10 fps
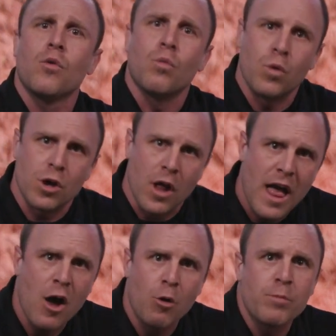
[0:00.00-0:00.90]
will
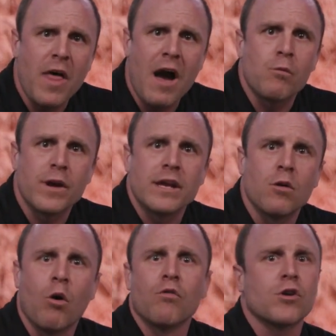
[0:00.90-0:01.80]
help that wheat
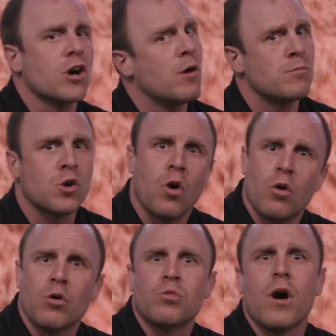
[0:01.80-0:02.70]
overcome
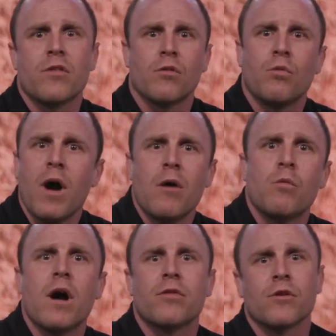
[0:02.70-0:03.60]
cold weather, wet
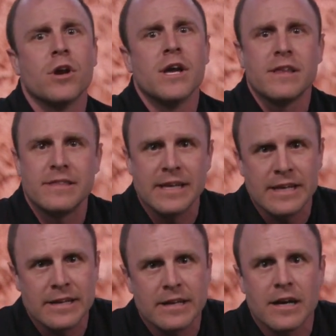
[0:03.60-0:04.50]
weather,
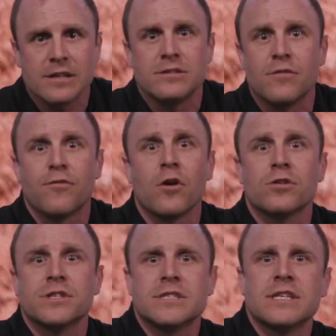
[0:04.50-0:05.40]
the
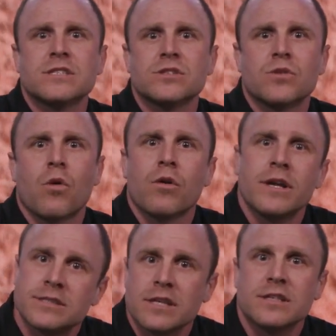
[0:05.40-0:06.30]
fungal diseases or
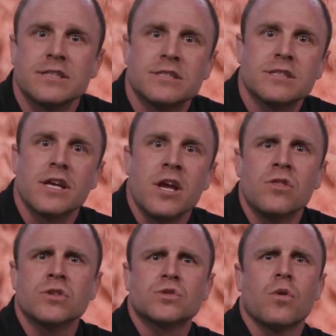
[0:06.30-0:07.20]
insect diseases in
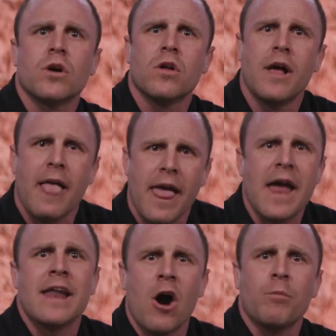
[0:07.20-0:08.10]
the soil,
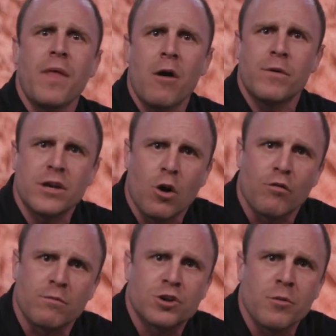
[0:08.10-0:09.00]
and help that wheat go
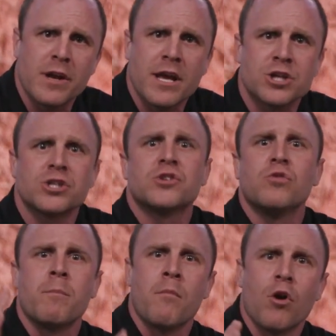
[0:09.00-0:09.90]
from germination
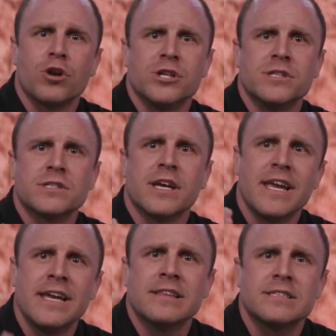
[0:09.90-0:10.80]
to emergence
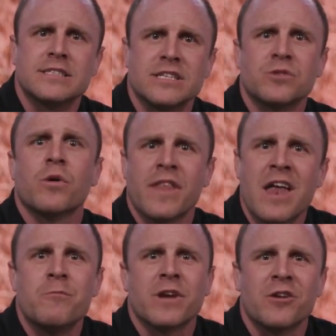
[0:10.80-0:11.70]
in the season when
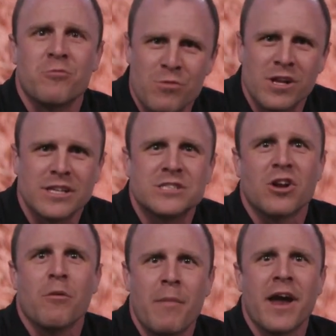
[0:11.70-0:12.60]
then we can really
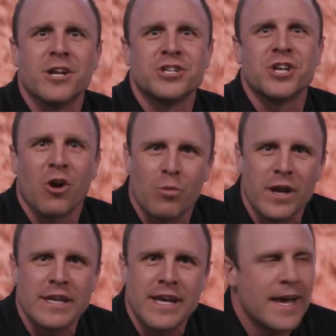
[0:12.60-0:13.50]
start managing our
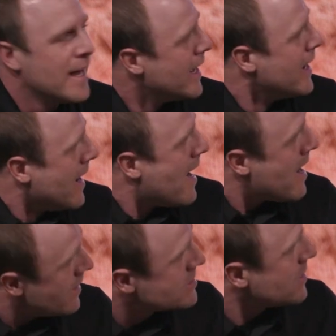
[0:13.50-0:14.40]
wheat.
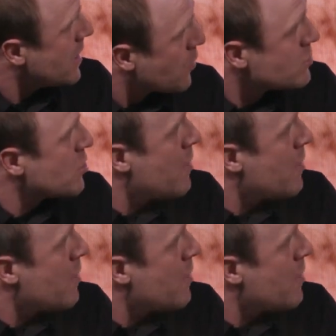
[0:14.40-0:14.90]
And Cynthia, those are